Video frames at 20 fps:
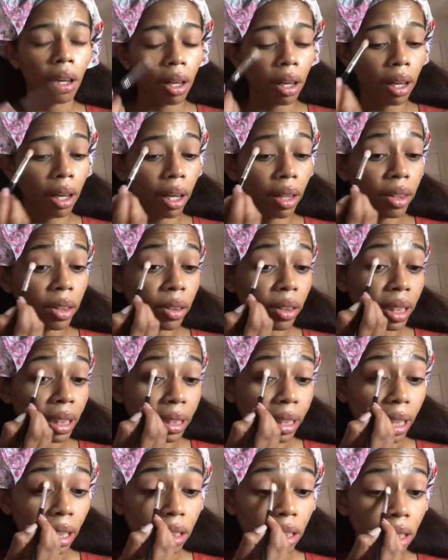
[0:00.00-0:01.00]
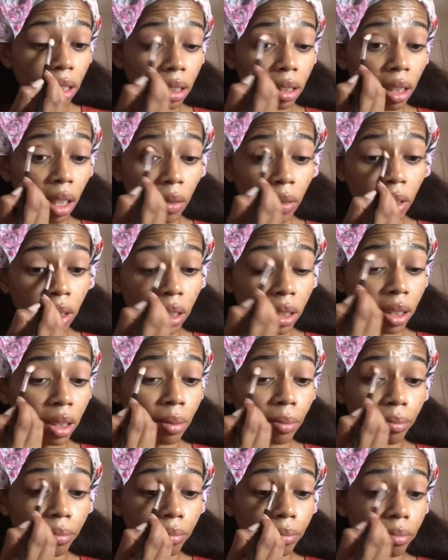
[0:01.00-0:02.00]
And they're in Texas,
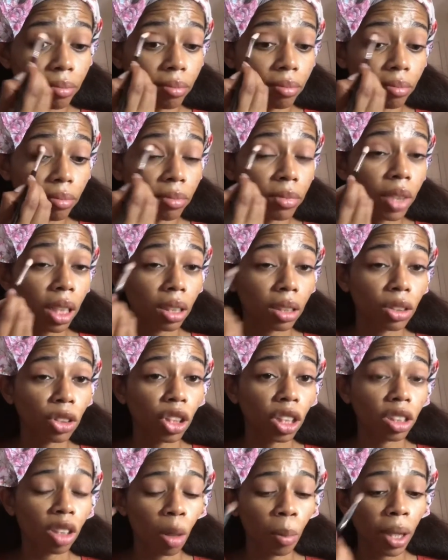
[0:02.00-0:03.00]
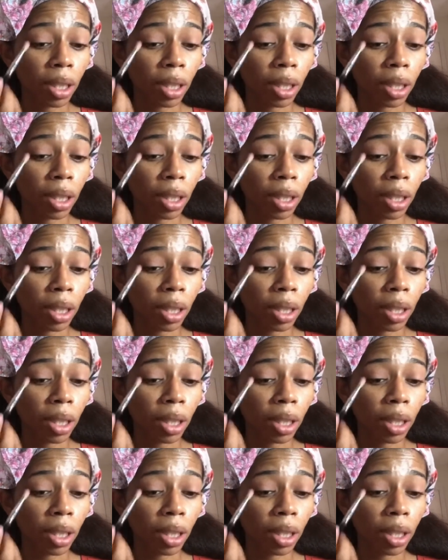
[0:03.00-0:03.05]
obviously, Texas Chainsaw